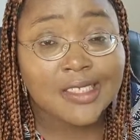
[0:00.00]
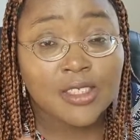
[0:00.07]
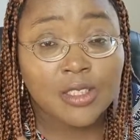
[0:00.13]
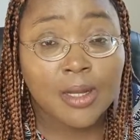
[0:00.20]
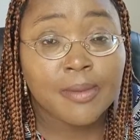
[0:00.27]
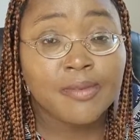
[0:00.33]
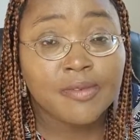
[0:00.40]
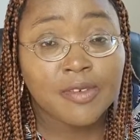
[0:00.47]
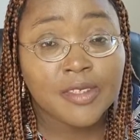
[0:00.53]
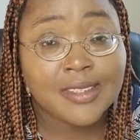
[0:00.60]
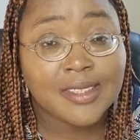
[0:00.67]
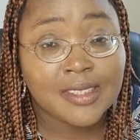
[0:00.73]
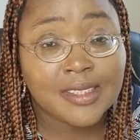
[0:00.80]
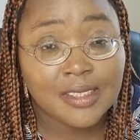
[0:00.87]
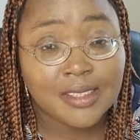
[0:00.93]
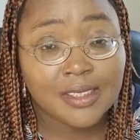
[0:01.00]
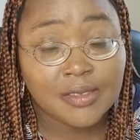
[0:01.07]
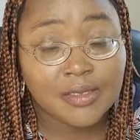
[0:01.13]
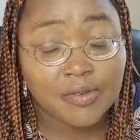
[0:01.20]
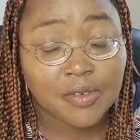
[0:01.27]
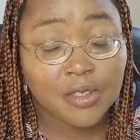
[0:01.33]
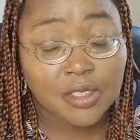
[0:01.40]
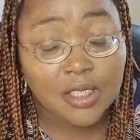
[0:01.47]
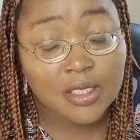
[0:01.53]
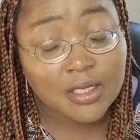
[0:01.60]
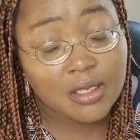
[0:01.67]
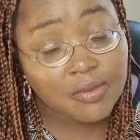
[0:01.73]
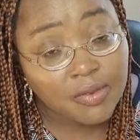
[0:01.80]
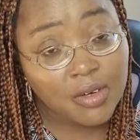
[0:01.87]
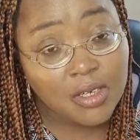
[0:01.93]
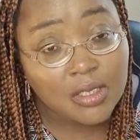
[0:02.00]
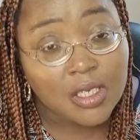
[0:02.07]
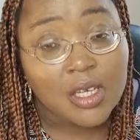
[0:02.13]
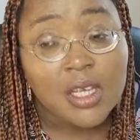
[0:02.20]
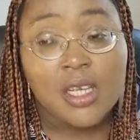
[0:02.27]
Stop funding this fraud. It's a fraud.